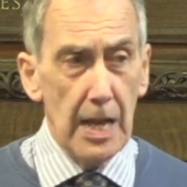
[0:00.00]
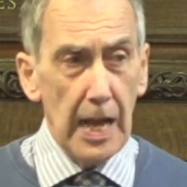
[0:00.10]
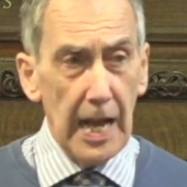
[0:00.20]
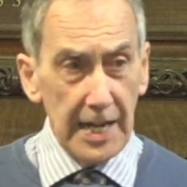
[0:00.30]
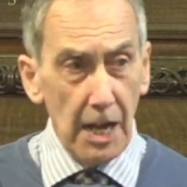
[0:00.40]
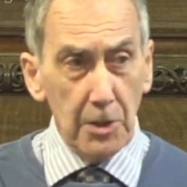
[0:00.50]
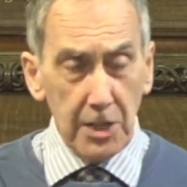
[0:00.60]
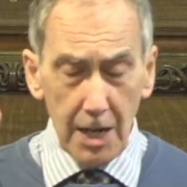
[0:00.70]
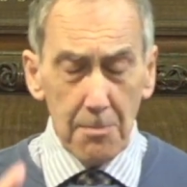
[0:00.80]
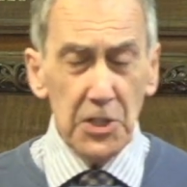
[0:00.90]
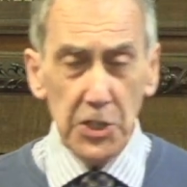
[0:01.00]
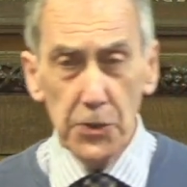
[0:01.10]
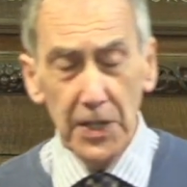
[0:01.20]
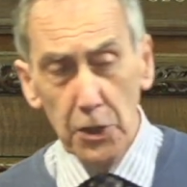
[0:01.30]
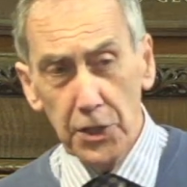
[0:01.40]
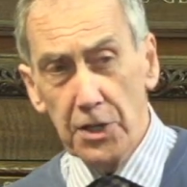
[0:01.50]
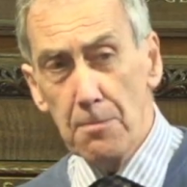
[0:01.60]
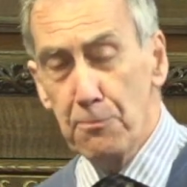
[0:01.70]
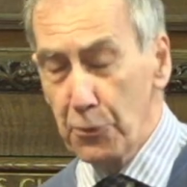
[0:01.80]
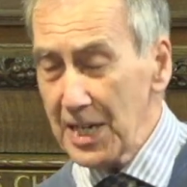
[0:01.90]
And I will come to you in order to
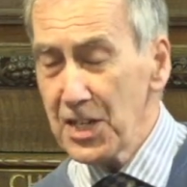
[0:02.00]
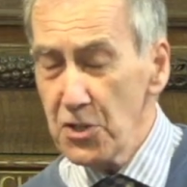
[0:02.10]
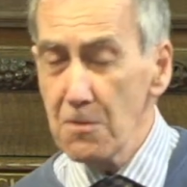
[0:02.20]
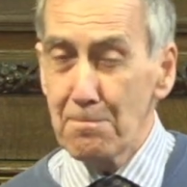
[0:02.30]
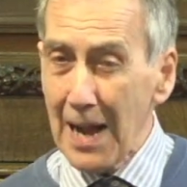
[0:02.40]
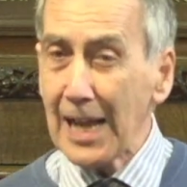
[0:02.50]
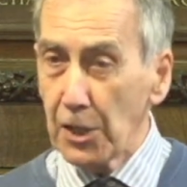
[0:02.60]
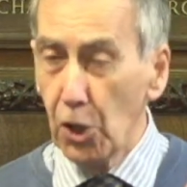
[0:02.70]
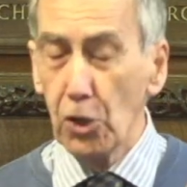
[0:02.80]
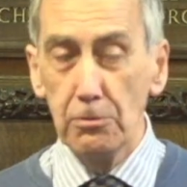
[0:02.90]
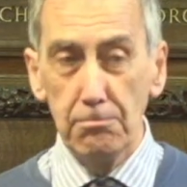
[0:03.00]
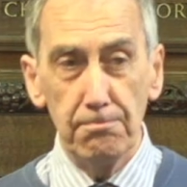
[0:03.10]
bring you back home.